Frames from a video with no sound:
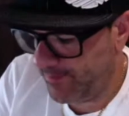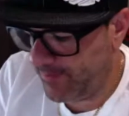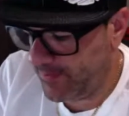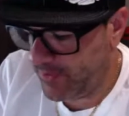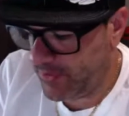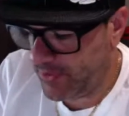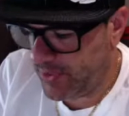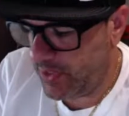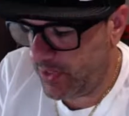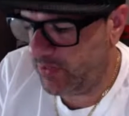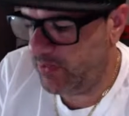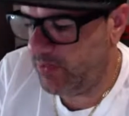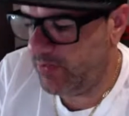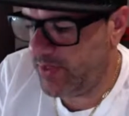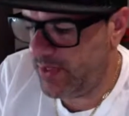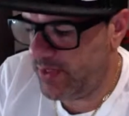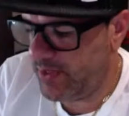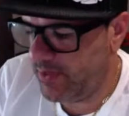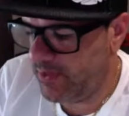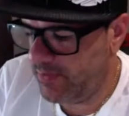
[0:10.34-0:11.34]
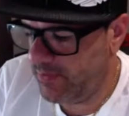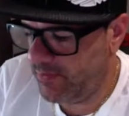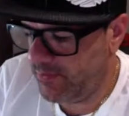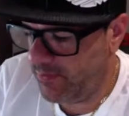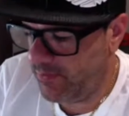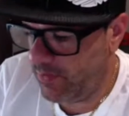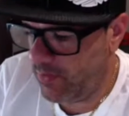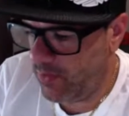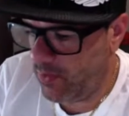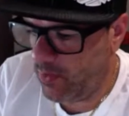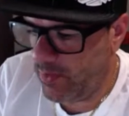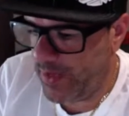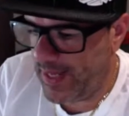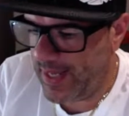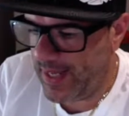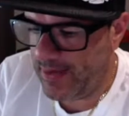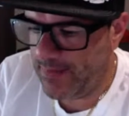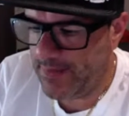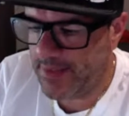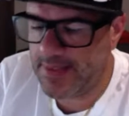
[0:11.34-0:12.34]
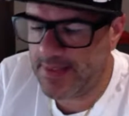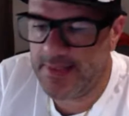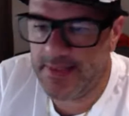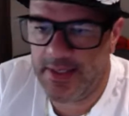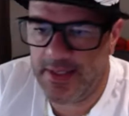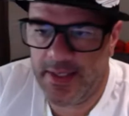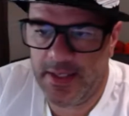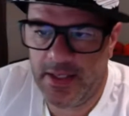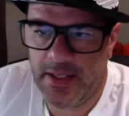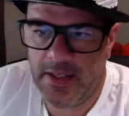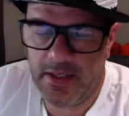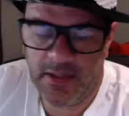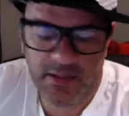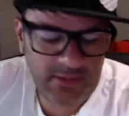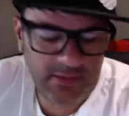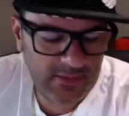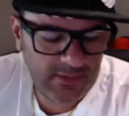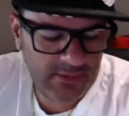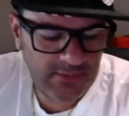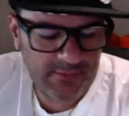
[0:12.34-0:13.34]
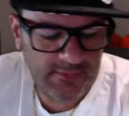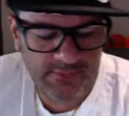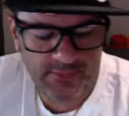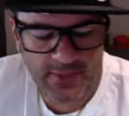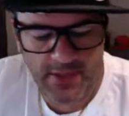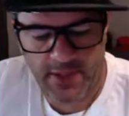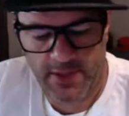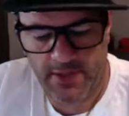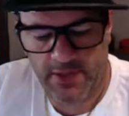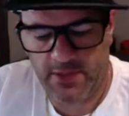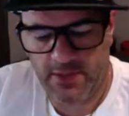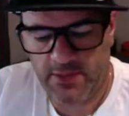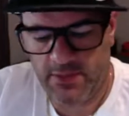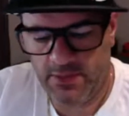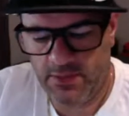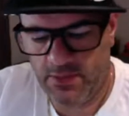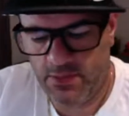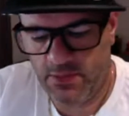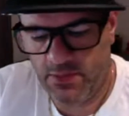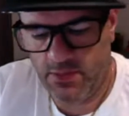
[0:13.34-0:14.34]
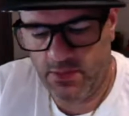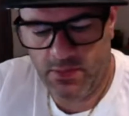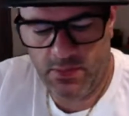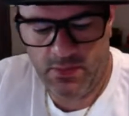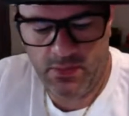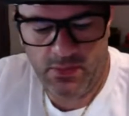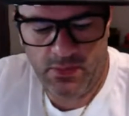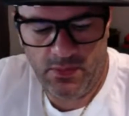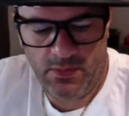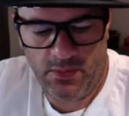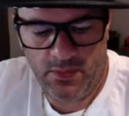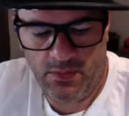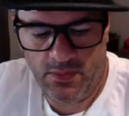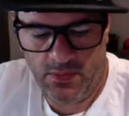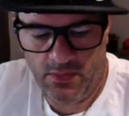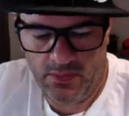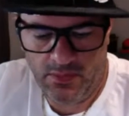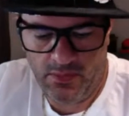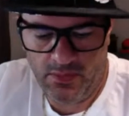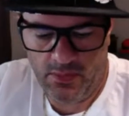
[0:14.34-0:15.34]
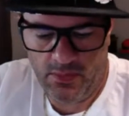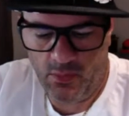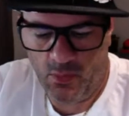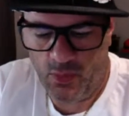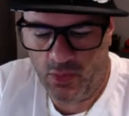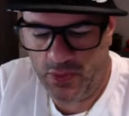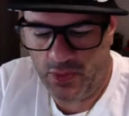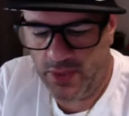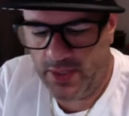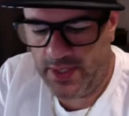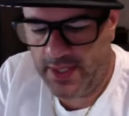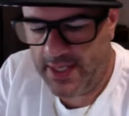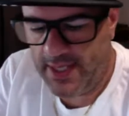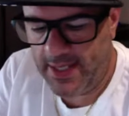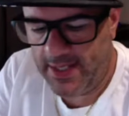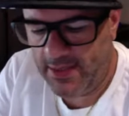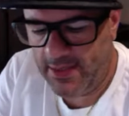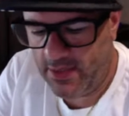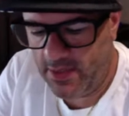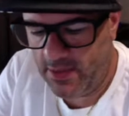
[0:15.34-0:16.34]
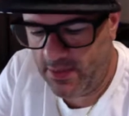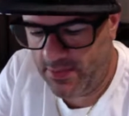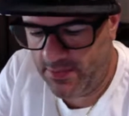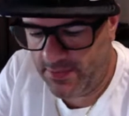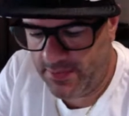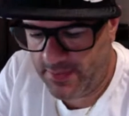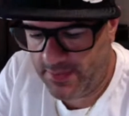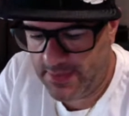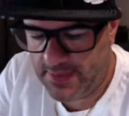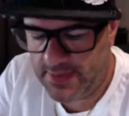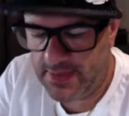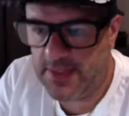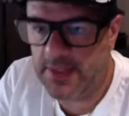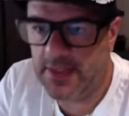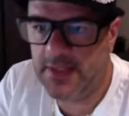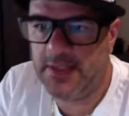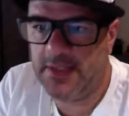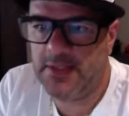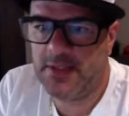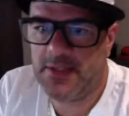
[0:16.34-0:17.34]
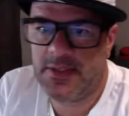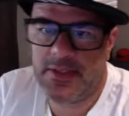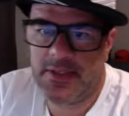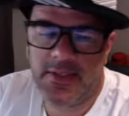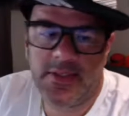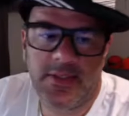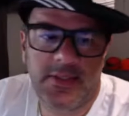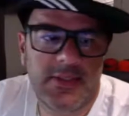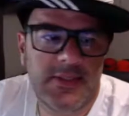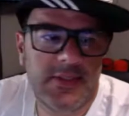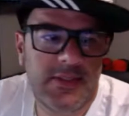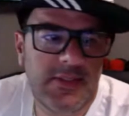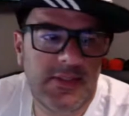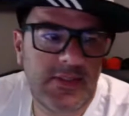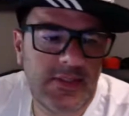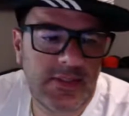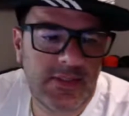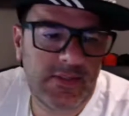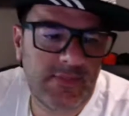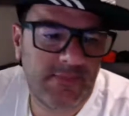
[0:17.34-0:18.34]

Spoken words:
general reading for all elements: air, fire, water, and earth signs.